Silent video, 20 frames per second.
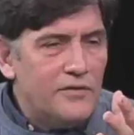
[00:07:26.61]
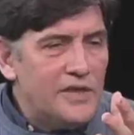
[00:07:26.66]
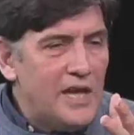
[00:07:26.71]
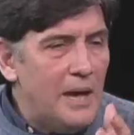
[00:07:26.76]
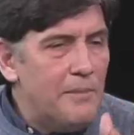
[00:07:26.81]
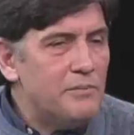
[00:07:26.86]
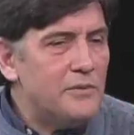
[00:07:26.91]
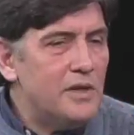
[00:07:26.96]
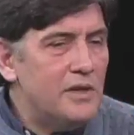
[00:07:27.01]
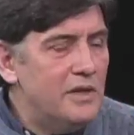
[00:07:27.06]

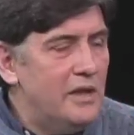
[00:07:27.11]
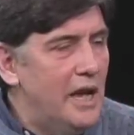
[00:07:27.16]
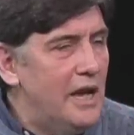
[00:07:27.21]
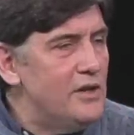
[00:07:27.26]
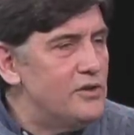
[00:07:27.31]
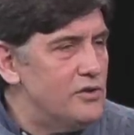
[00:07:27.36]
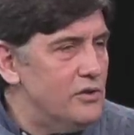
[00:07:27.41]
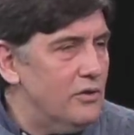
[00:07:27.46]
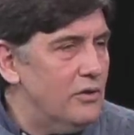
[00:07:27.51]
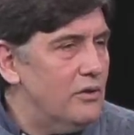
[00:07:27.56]
tempted
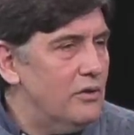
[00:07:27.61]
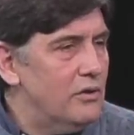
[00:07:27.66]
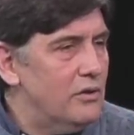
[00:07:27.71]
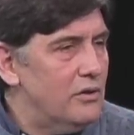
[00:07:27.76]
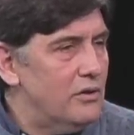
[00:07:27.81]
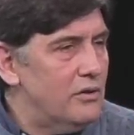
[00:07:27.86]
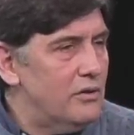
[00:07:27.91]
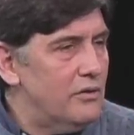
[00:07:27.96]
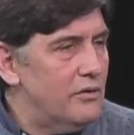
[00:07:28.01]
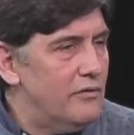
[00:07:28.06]
nature
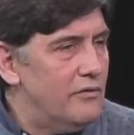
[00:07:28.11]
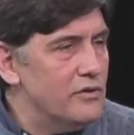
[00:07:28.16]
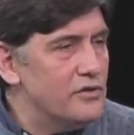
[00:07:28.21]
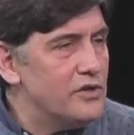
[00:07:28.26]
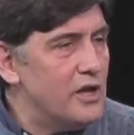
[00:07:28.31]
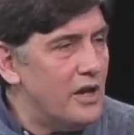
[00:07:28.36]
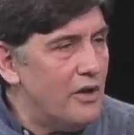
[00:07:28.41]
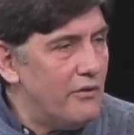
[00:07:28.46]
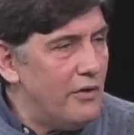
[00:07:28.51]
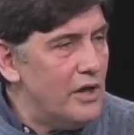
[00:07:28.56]
for
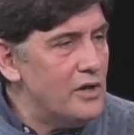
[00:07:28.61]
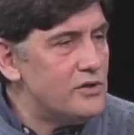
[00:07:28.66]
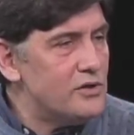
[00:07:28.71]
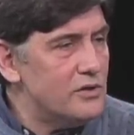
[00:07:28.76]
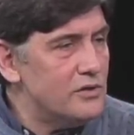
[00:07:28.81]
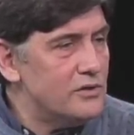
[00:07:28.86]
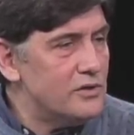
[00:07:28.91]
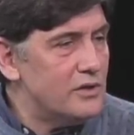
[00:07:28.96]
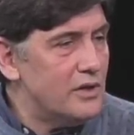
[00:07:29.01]
generations,